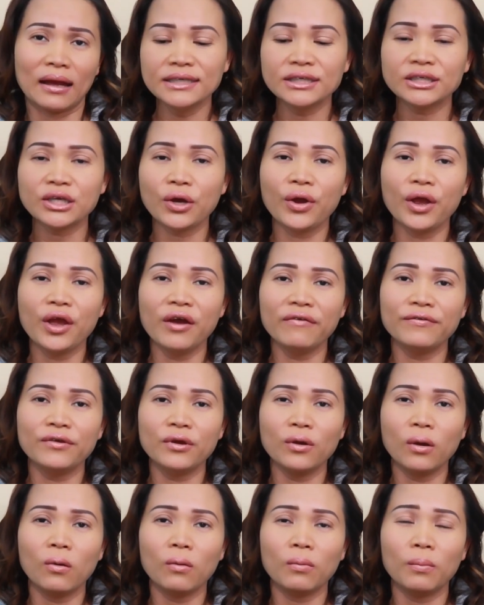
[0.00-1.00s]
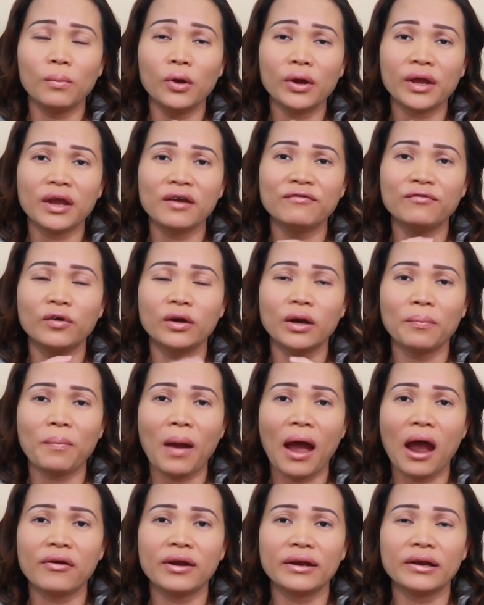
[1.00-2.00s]
So if you're looking for the
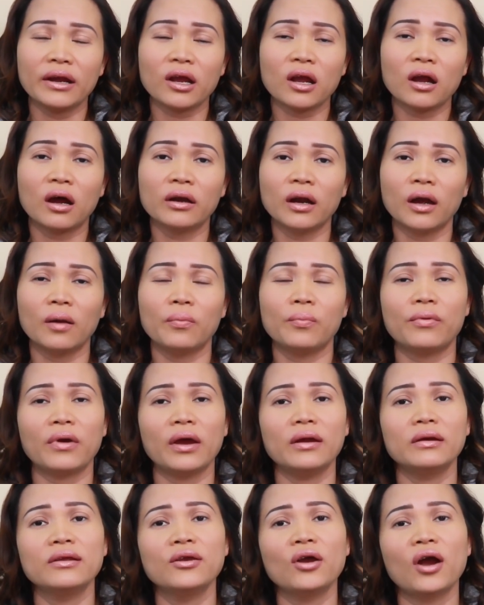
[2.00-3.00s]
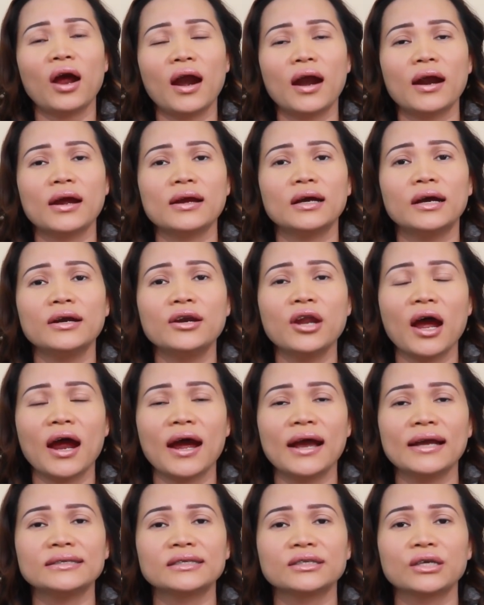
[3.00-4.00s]
powder that's gonna brighten your under
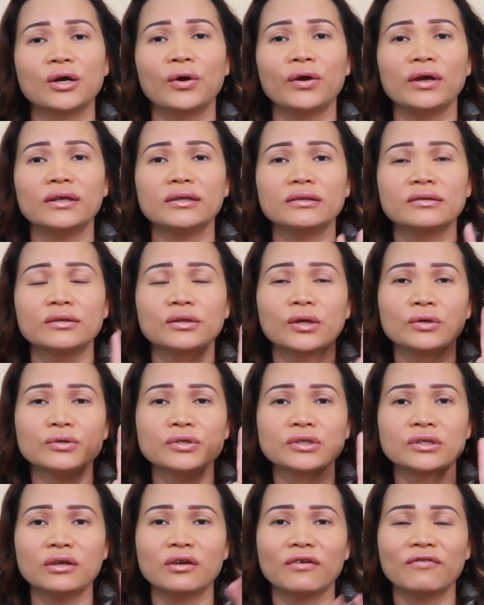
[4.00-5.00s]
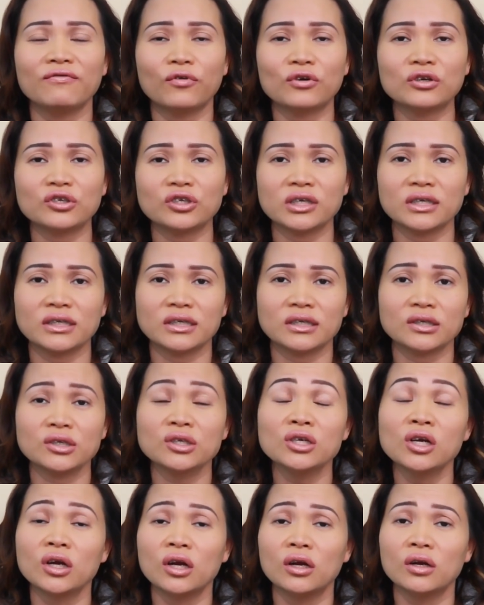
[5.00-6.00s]
eye, so those are the 4 shades
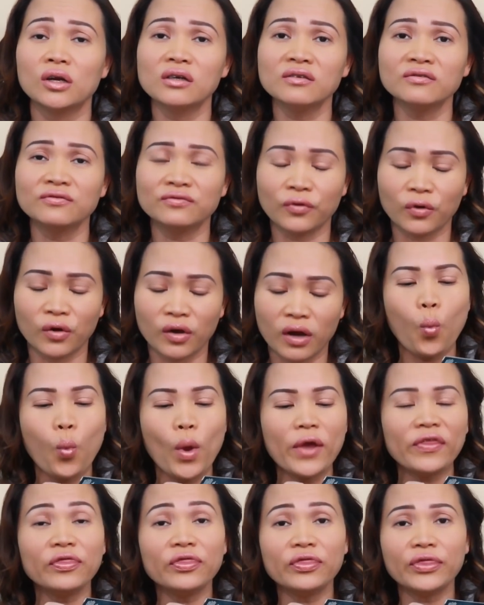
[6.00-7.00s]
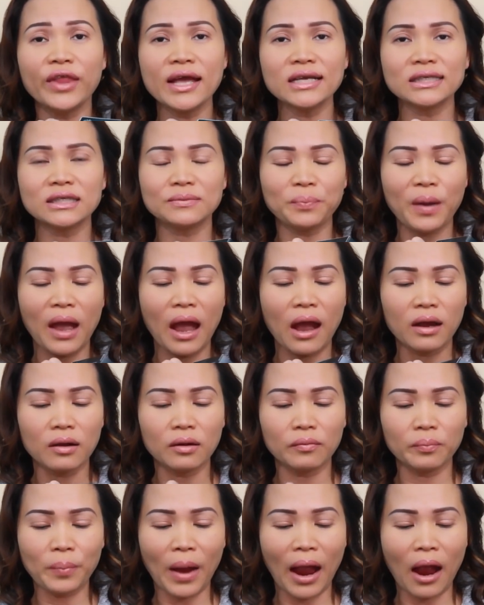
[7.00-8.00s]
I'm gonna look for. With this
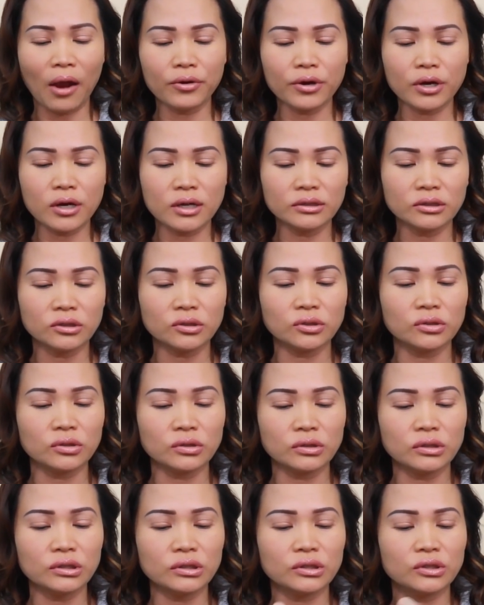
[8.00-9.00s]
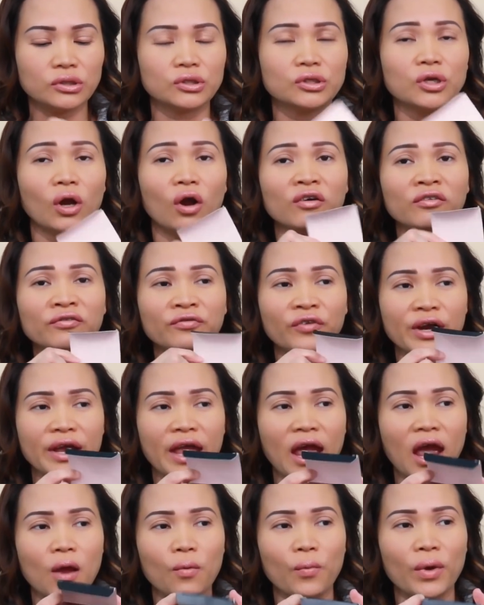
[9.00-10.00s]
powder, don't
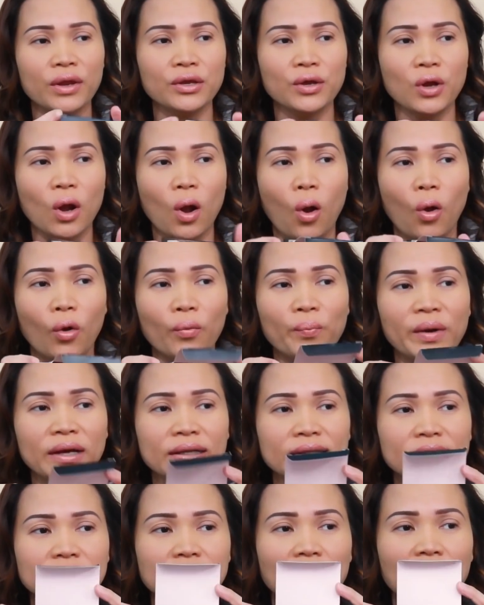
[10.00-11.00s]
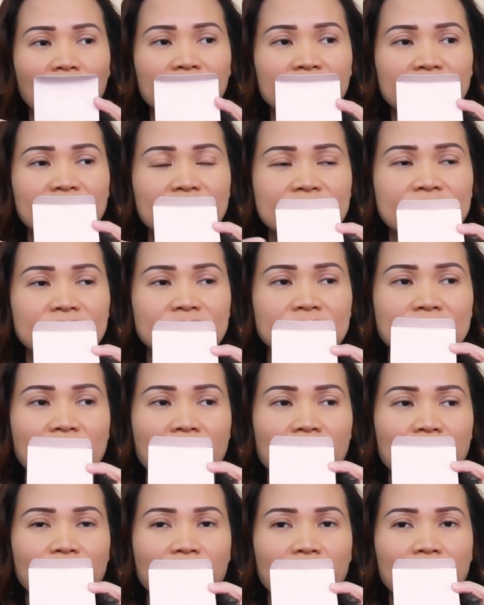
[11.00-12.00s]
forget when you open on this
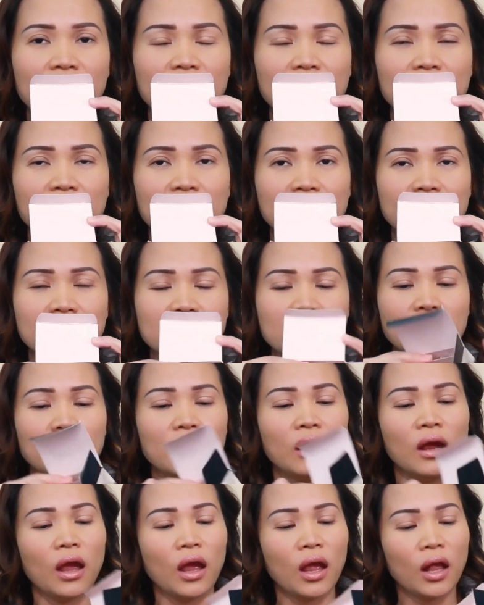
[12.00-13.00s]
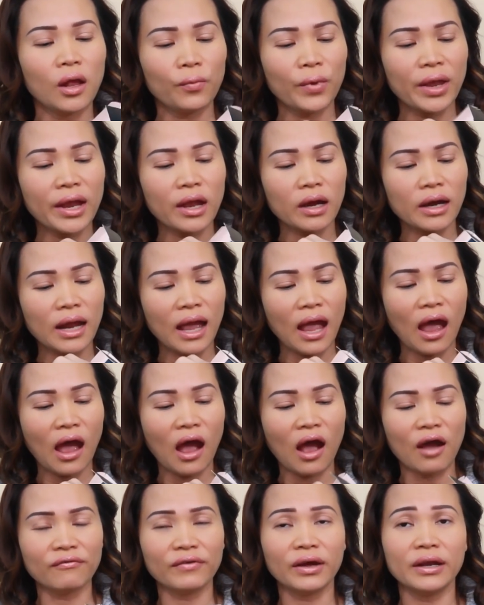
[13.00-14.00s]
side right here, we're gonna
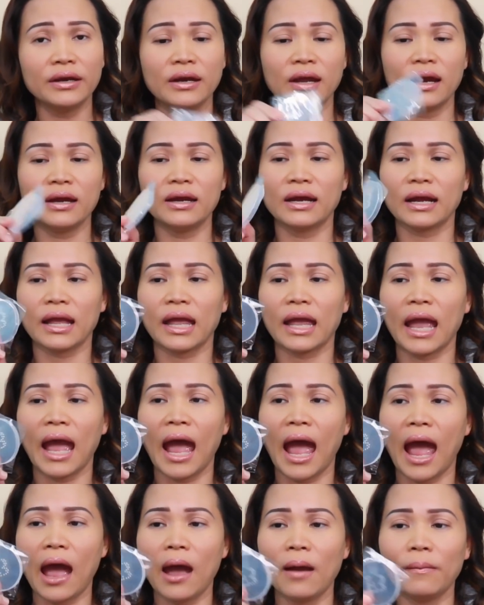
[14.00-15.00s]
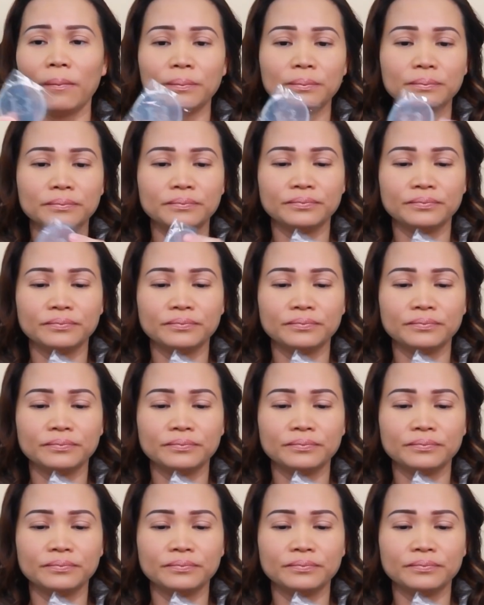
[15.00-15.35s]
have another cap.